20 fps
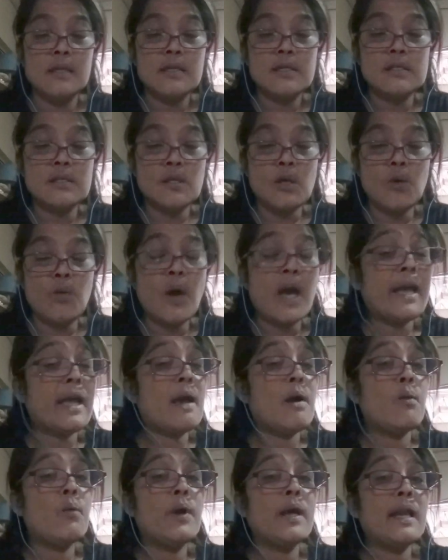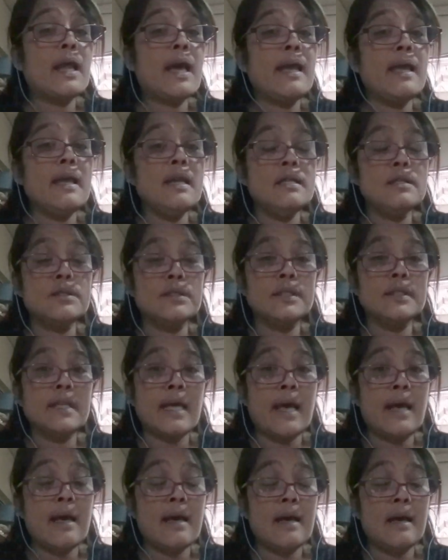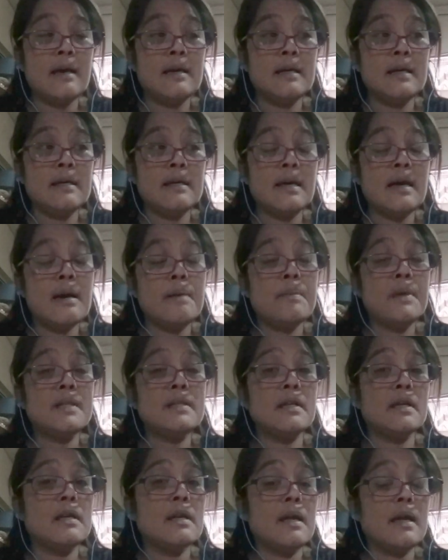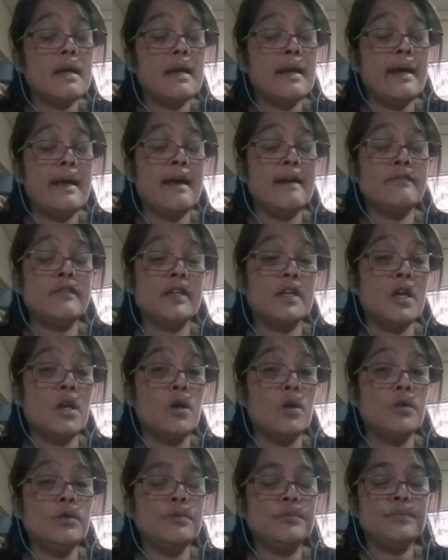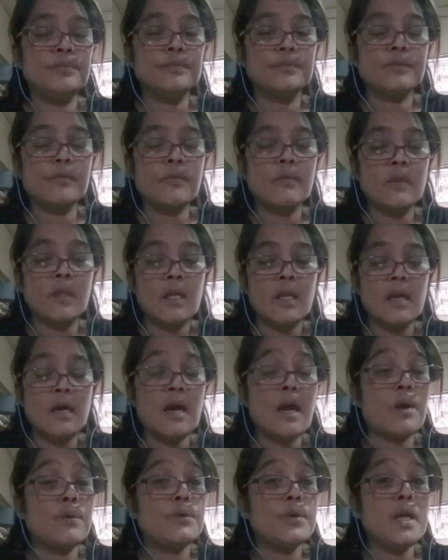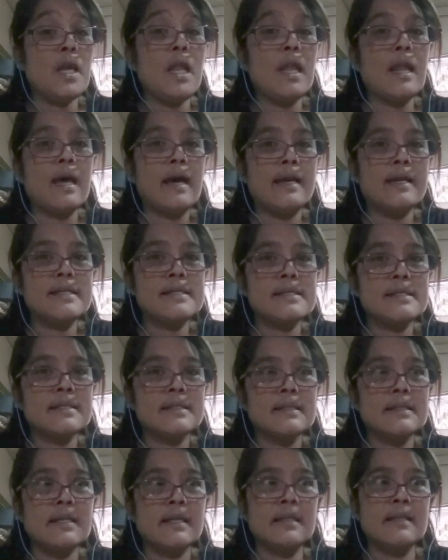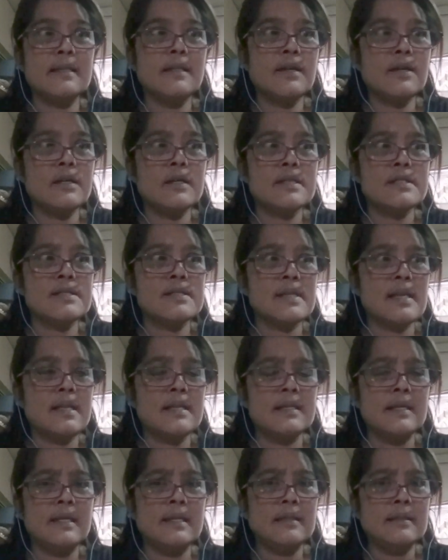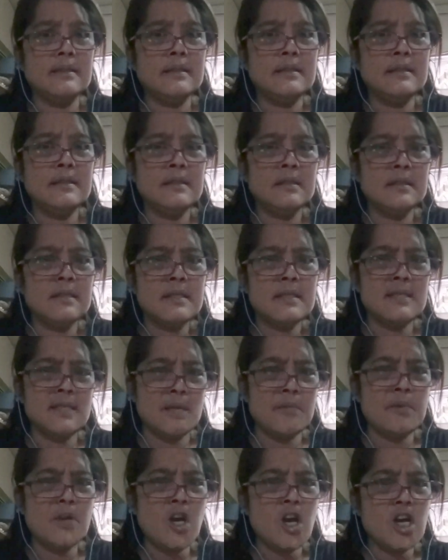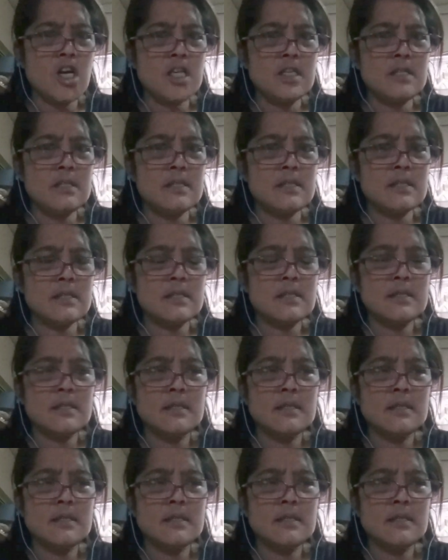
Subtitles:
So when I entered a month and a half ago, I realized that they're selling SIM cards.